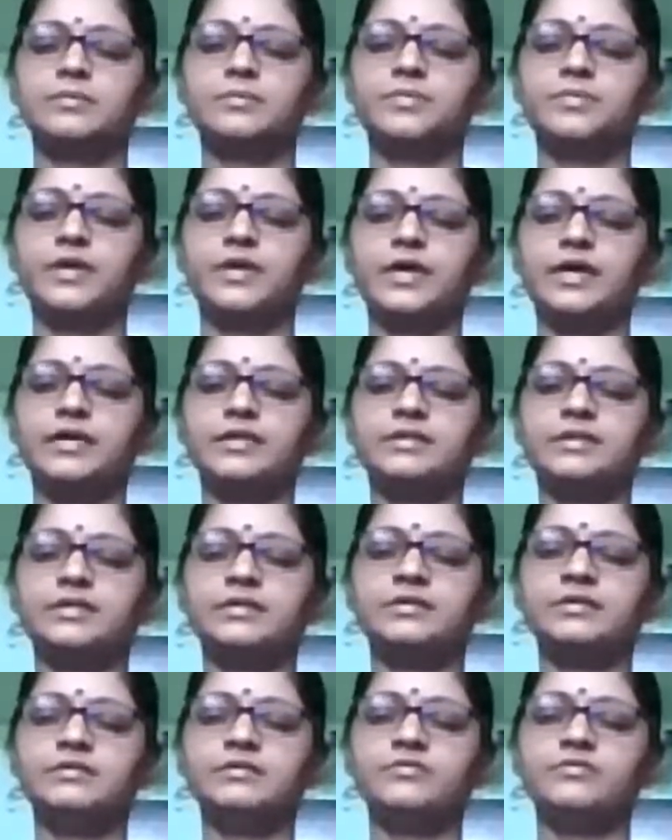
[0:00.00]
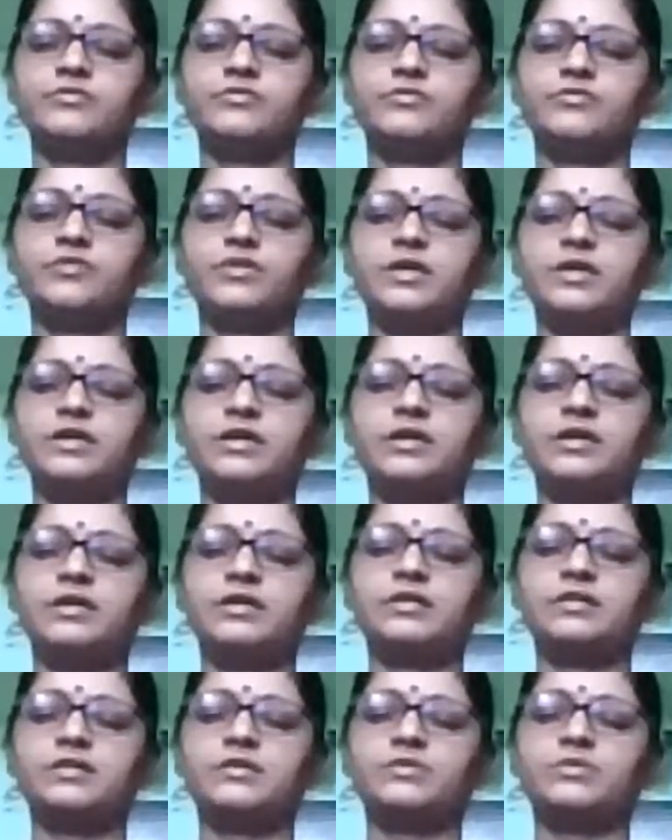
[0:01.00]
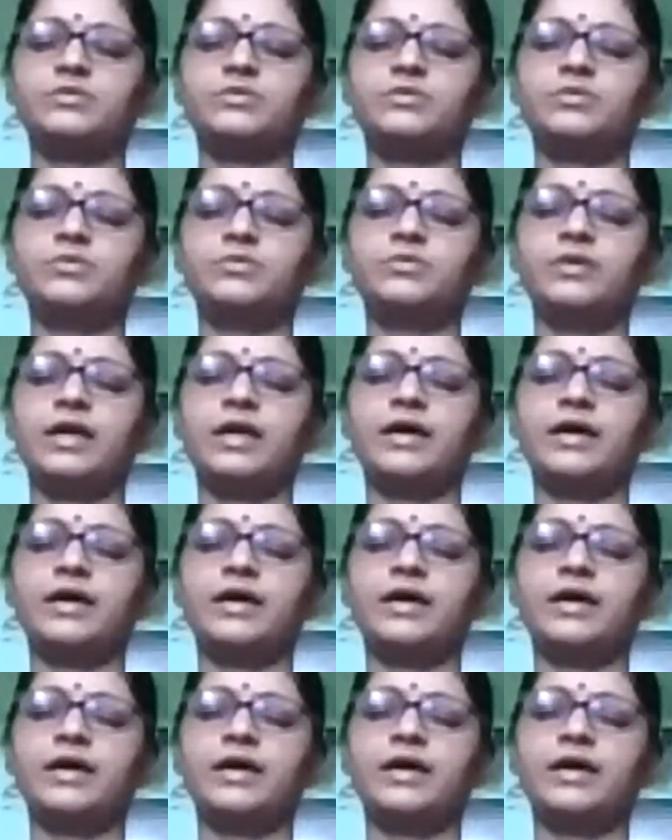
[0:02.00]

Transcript: Breathe in, feel the cool